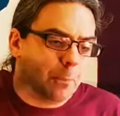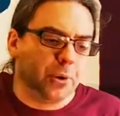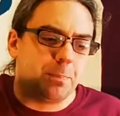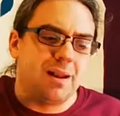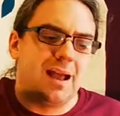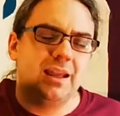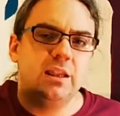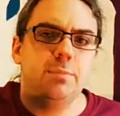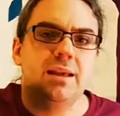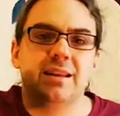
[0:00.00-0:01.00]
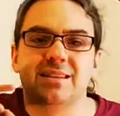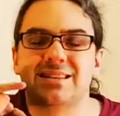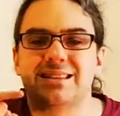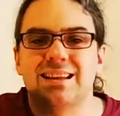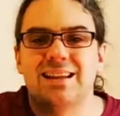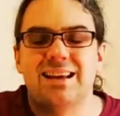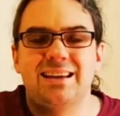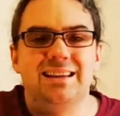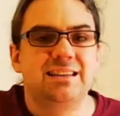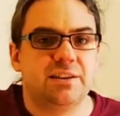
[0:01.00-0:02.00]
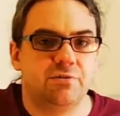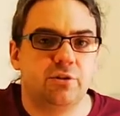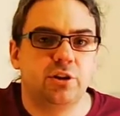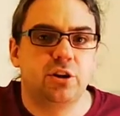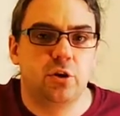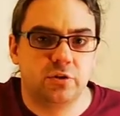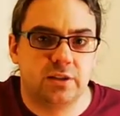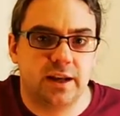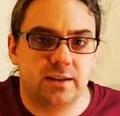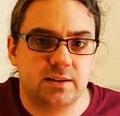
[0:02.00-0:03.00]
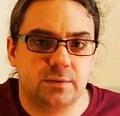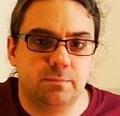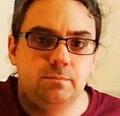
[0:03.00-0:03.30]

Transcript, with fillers: but applying them in a slightly different context.